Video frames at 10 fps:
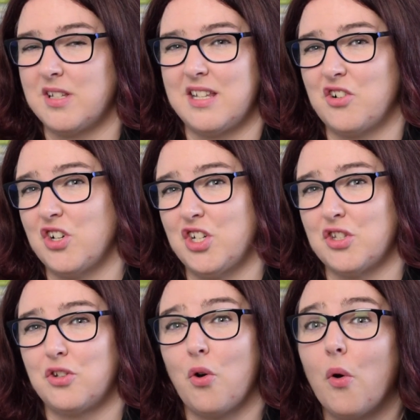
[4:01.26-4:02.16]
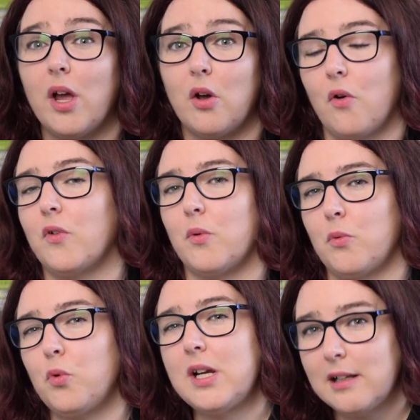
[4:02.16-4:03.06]
essentially just going over
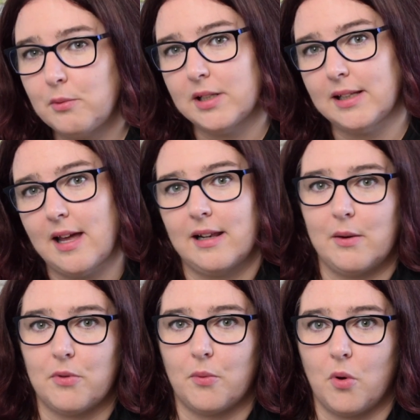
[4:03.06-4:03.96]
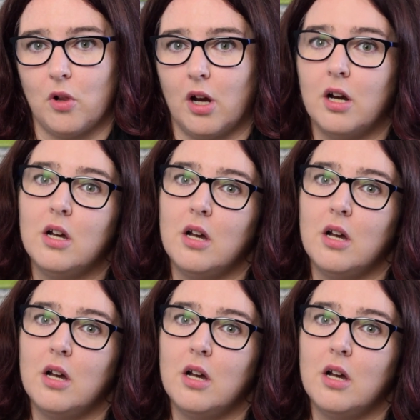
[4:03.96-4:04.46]
with really lightly with the roller